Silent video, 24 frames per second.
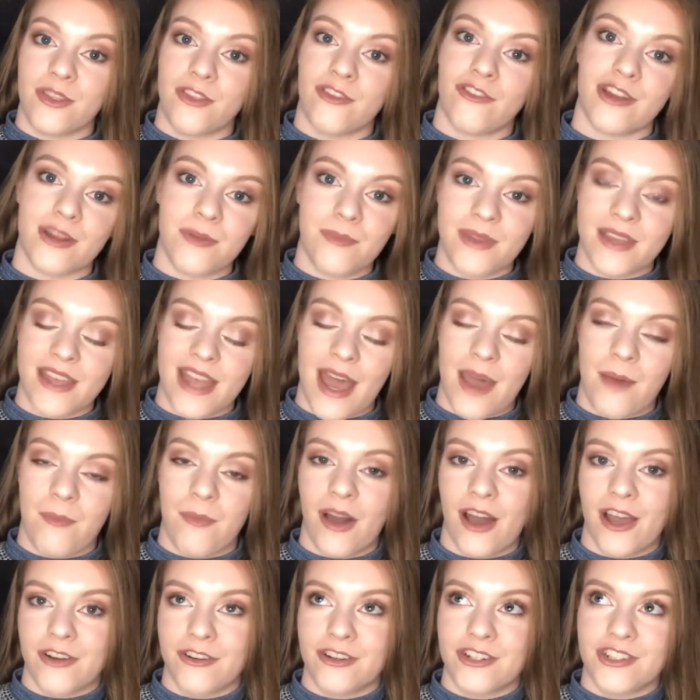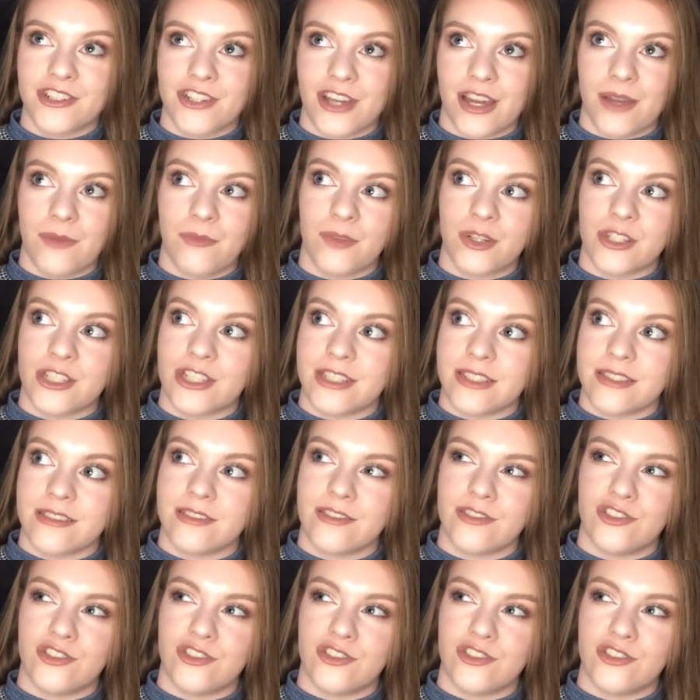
3 p.m. Irish time, which is